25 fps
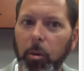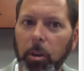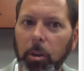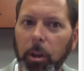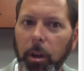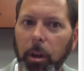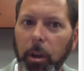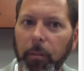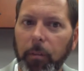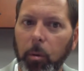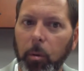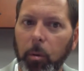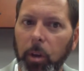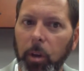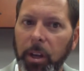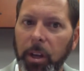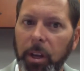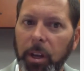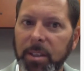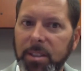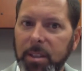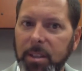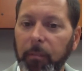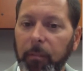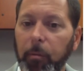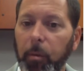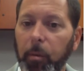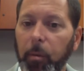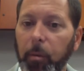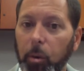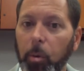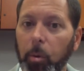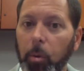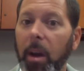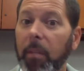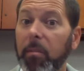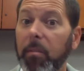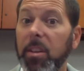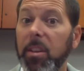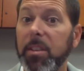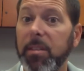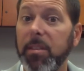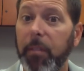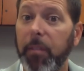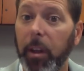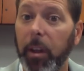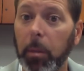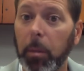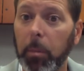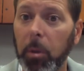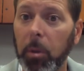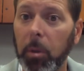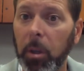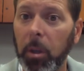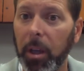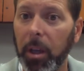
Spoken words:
ClareVue lighting stuff. We do have these available